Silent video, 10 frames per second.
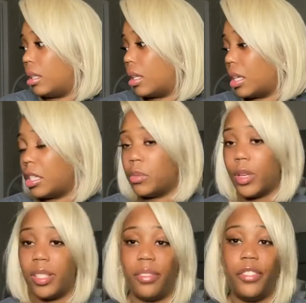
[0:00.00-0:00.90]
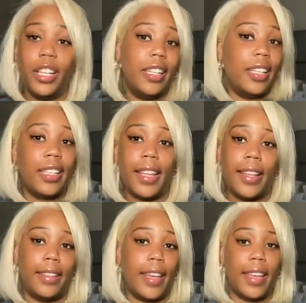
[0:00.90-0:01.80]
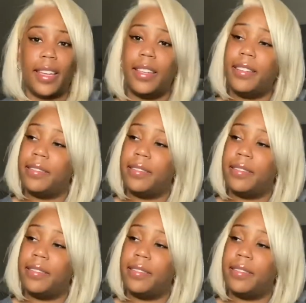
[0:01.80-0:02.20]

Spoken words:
they just wasn't feeling it that day.